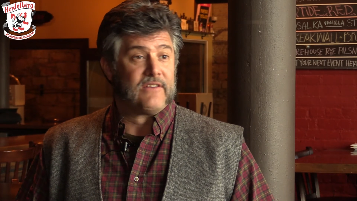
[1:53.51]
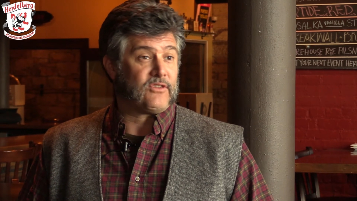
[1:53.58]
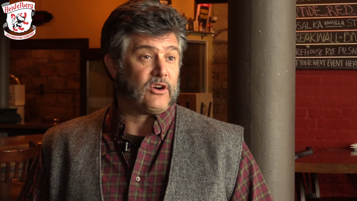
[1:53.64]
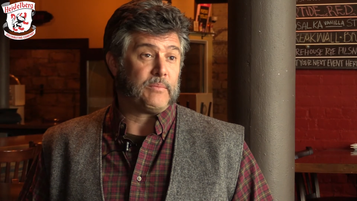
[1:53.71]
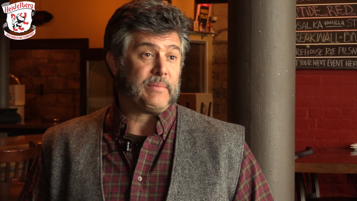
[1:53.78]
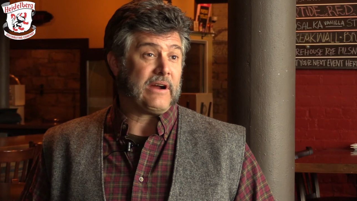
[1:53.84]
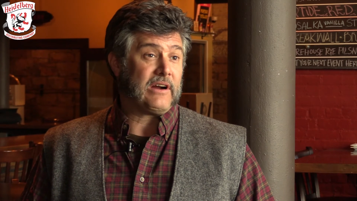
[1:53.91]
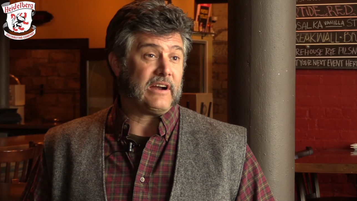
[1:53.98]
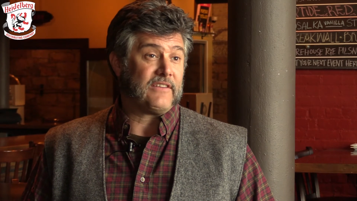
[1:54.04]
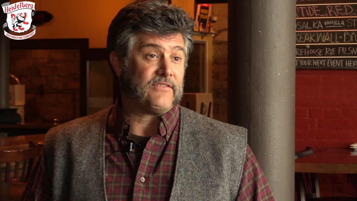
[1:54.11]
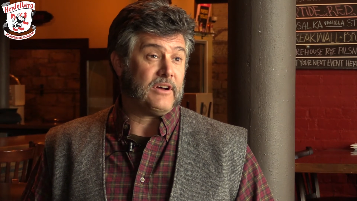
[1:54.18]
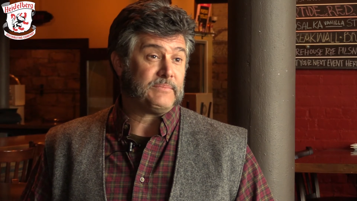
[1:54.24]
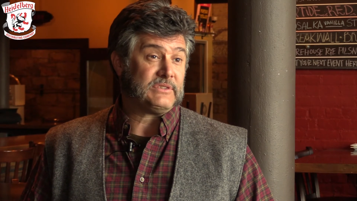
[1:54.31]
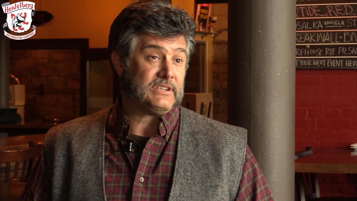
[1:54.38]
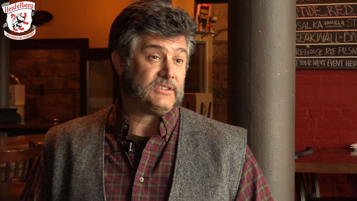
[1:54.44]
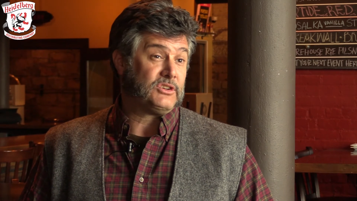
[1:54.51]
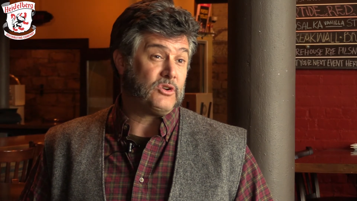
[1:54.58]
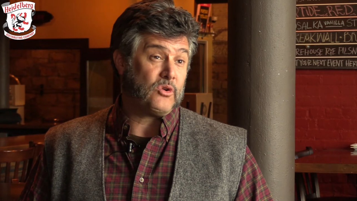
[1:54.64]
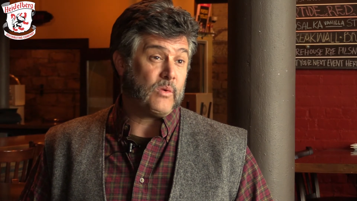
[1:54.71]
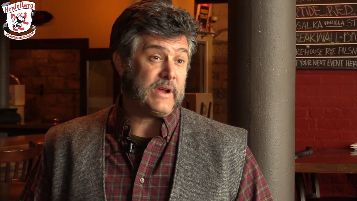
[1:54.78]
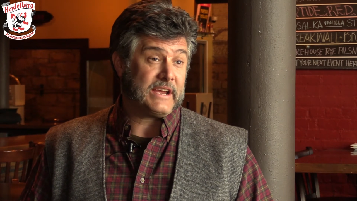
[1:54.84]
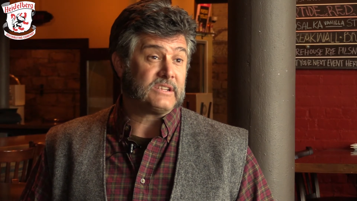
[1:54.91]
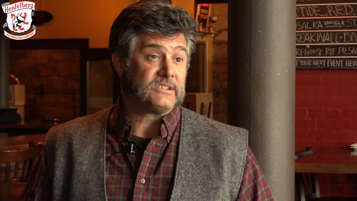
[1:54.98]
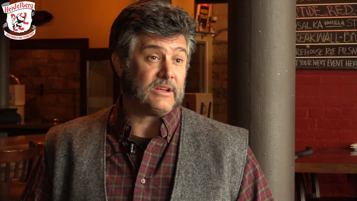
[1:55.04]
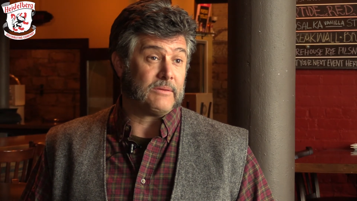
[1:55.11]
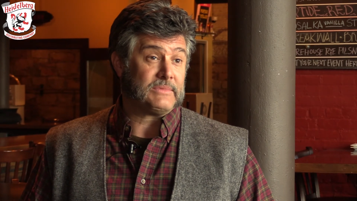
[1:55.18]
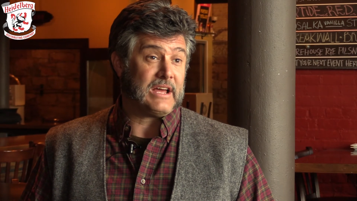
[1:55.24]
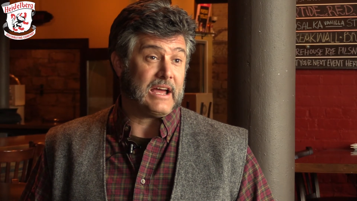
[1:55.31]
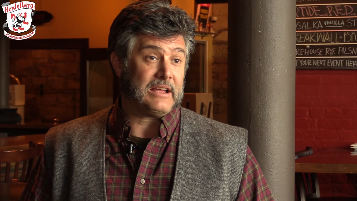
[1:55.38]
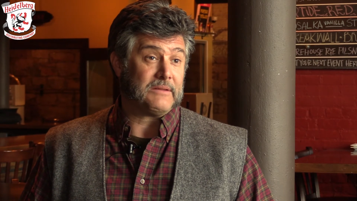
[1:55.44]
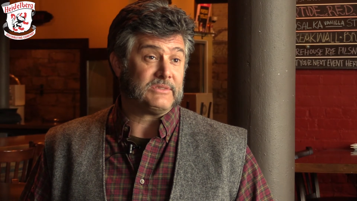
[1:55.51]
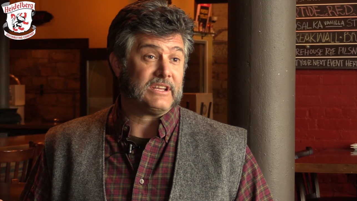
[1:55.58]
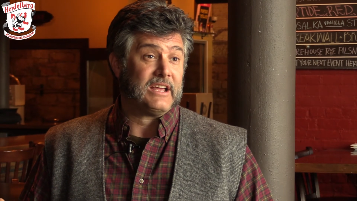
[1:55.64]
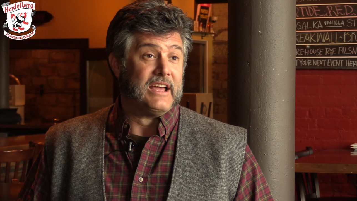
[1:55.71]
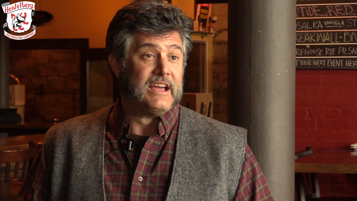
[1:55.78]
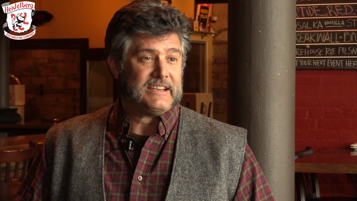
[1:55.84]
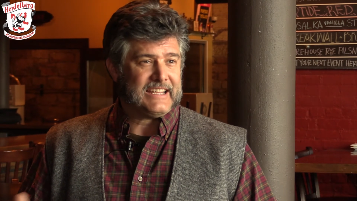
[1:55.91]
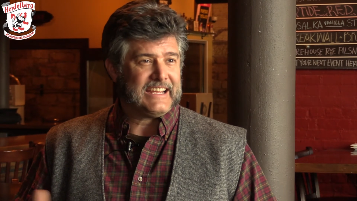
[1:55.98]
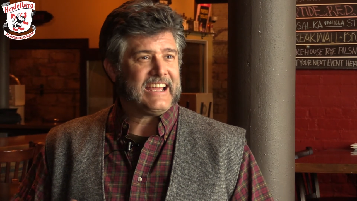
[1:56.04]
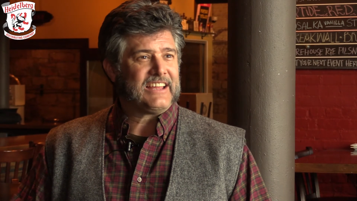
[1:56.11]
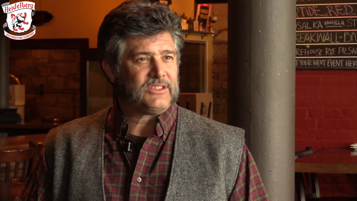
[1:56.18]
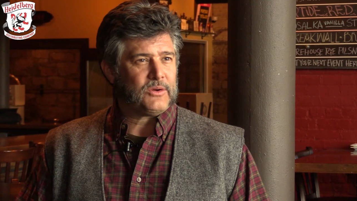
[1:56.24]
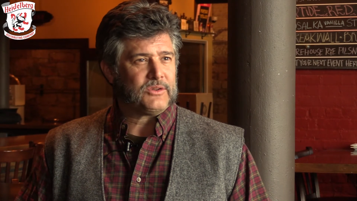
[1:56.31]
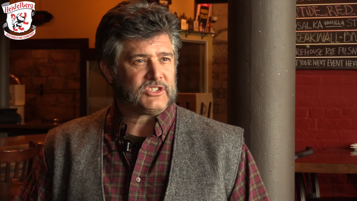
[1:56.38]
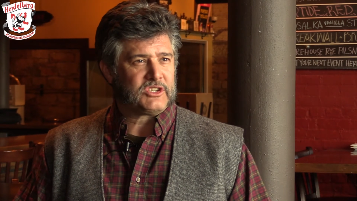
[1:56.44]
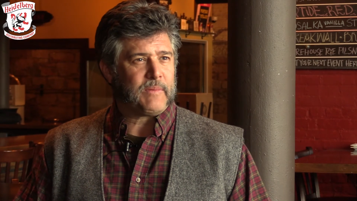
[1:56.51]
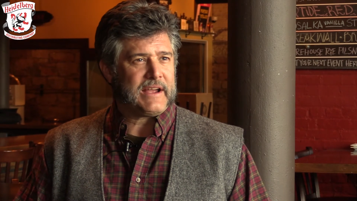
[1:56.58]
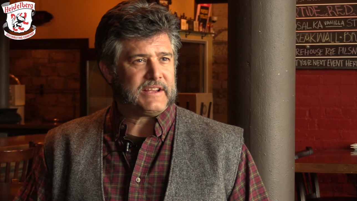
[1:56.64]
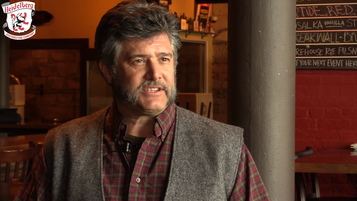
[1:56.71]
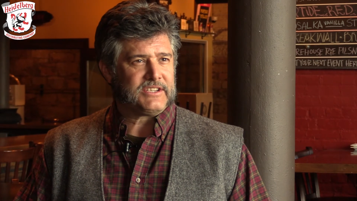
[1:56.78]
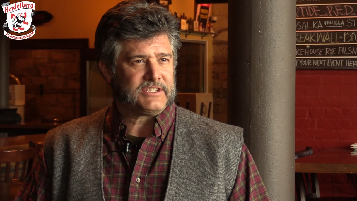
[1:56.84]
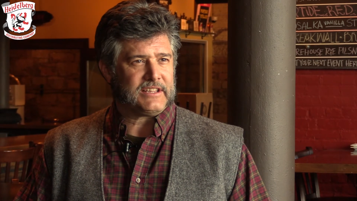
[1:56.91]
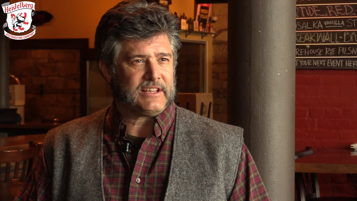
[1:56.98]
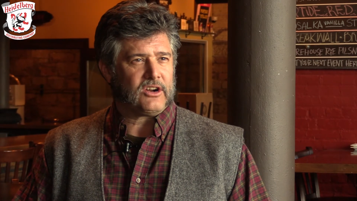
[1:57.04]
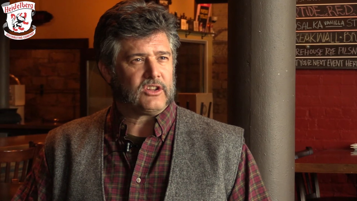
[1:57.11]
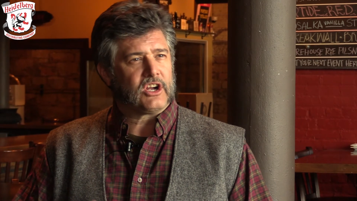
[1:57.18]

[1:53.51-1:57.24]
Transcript: for a period of up to 2 weeks sometimes to get those spices in there.